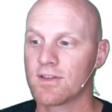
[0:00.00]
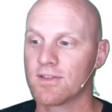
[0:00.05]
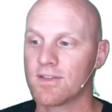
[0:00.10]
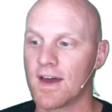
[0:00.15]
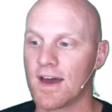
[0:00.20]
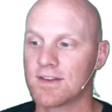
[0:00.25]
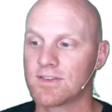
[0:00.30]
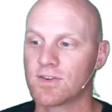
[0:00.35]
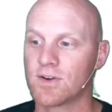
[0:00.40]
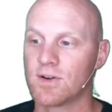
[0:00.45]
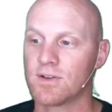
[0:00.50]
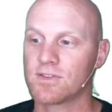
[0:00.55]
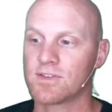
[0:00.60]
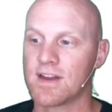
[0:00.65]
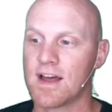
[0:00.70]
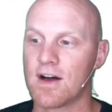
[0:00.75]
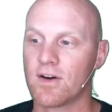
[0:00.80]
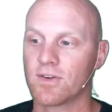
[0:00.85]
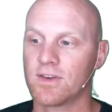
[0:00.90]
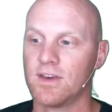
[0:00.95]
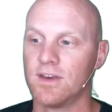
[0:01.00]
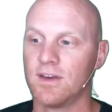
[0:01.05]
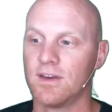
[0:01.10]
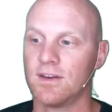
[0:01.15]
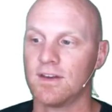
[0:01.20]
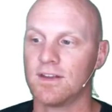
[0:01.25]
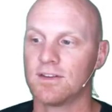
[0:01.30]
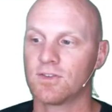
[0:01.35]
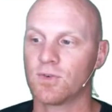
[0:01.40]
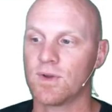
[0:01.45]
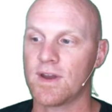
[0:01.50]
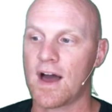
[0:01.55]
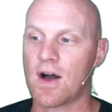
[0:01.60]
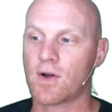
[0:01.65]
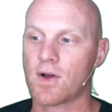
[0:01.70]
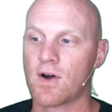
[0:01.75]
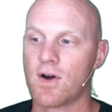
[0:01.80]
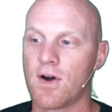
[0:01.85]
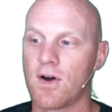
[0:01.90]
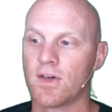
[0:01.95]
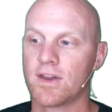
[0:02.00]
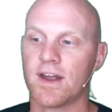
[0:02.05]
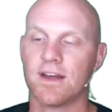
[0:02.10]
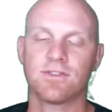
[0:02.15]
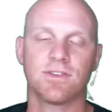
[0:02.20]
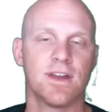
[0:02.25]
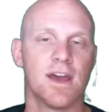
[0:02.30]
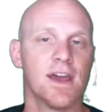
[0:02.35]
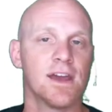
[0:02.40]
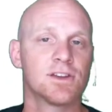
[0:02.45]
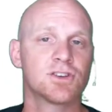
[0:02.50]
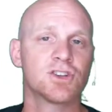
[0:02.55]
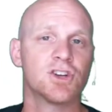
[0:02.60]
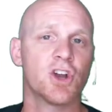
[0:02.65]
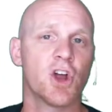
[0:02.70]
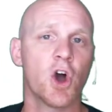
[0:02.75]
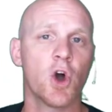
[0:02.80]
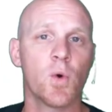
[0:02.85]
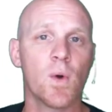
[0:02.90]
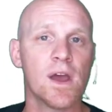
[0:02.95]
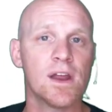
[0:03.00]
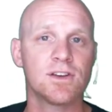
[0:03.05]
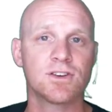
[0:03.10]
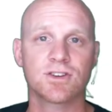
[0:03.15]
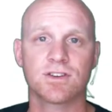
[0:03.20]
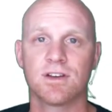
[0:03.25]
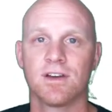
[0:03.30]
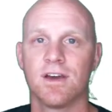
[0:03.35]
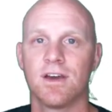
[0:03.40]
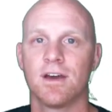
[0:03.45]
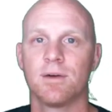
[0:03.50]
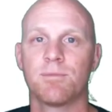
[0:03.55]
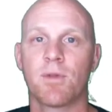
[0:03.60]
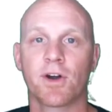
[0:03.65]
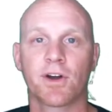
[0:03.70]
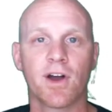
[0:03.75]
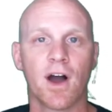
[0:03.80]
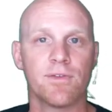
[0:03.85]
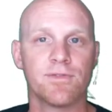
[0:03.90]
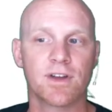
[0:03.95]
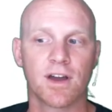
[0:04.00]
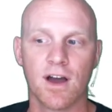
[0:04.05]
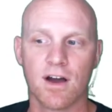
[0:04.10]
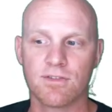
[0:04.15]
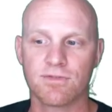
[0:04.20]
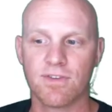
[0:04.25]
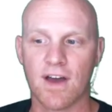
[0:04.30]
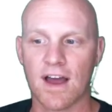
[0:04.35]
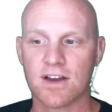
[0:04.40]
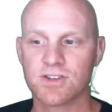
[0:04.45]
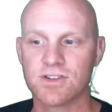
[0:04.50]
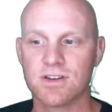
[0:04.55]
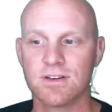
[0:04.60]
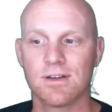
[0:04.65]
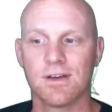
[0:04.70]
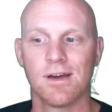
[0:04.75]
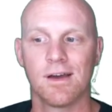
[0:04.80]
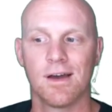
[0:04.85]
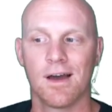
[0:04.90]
That turns an alkene into an alcohol. It adds an H and OH, Markovnikov fashion.